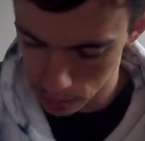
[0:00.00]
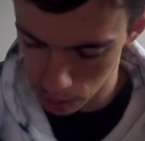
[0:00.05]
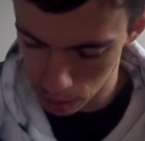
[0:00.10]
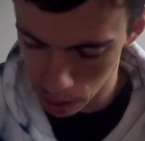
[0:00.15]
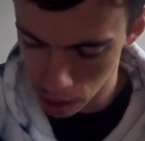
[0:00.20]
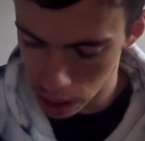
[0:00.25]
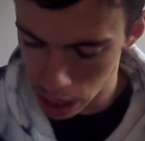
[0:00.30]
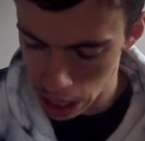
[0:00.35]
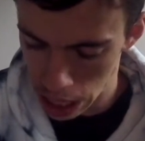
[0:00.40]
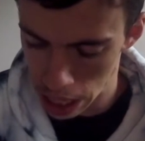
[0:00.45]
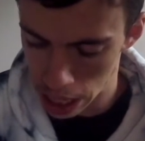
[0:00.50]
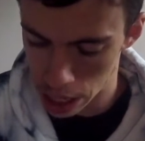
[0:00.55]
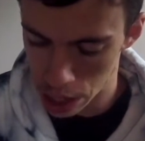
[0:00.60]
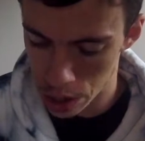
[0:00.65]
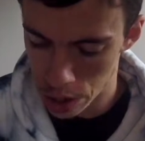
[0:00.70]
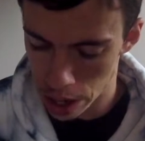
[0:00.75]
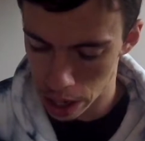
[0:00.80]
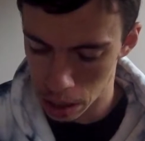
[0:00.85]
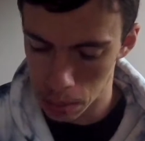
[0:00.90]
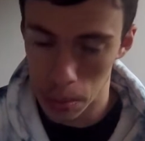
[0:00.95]
with
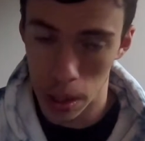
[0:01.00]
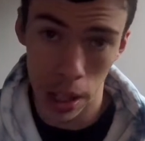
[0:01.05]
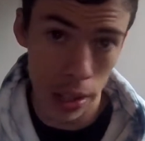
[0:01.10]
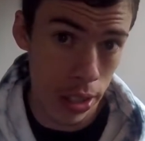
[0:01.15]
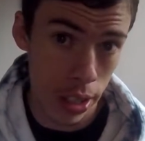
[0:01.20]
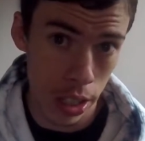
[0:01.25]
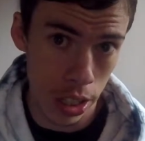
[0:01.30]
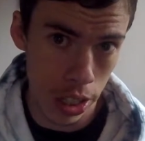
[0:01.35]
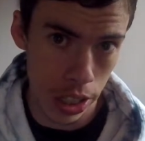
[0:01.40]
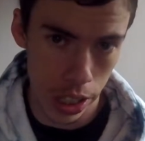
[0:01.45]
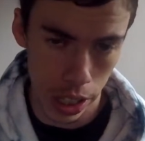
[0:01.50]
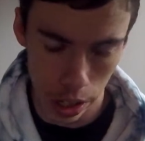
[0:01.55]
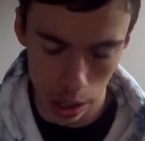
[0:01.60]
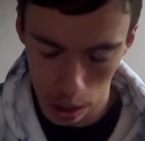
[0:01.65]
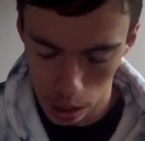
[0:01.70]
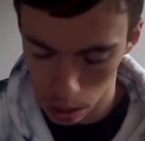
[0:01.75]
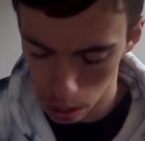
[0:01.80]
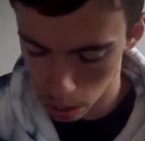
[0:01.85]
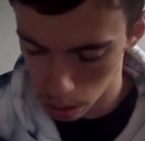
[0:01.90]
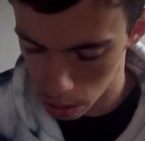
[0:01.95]
Dragon Breath than Shadow
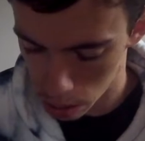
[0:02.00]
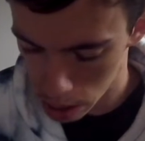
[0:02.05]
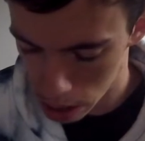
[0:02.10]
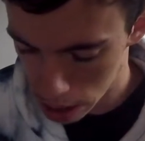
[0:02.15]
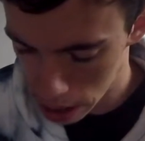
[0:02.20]
Claw.